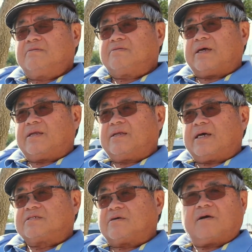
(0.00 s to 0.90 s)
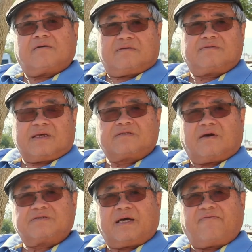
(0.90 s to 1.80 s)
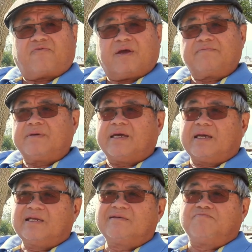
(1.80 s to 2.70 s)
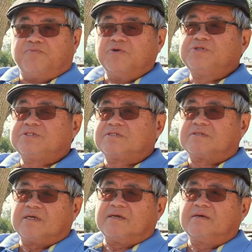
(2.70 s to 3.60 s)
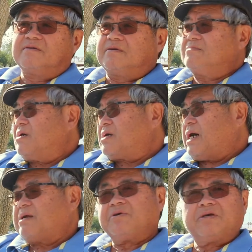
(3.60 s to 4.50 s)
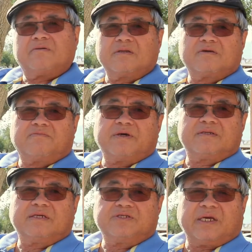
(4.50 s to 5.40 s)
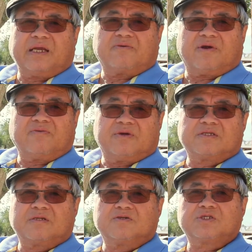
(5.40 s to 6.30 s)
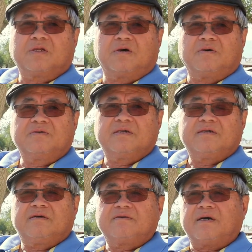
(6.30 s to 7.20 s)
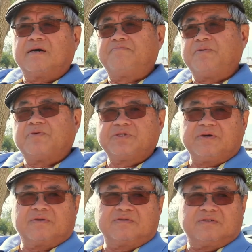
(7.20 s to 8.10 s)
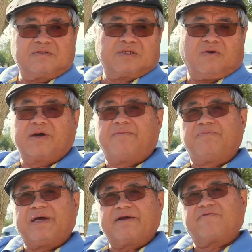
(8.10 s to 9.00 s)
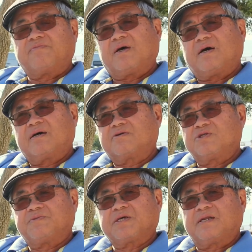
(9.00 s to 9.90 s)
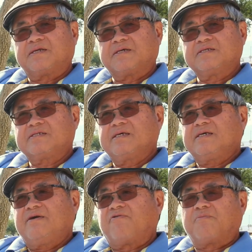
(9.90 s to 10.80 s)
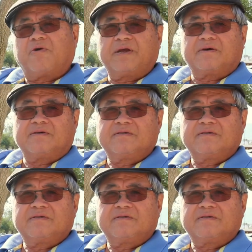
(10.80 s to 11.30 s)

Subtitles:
Then that's our time frame, and it boosts the economy here a little bit in January when it's a little slow. People are still slow coming back from the Christmas holidays for Borrego.